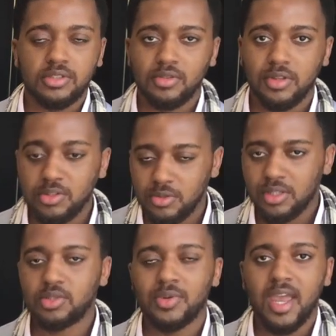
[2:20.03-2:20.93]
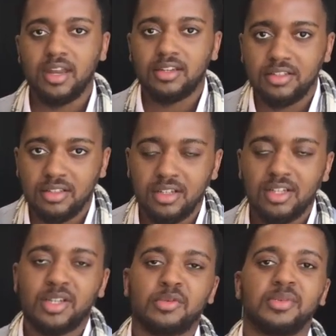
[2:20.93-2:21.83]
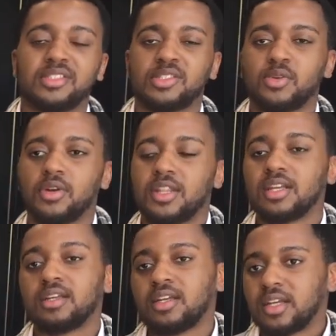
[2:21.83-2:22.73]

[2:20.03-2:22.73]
you know, they do the two-handed business card thing.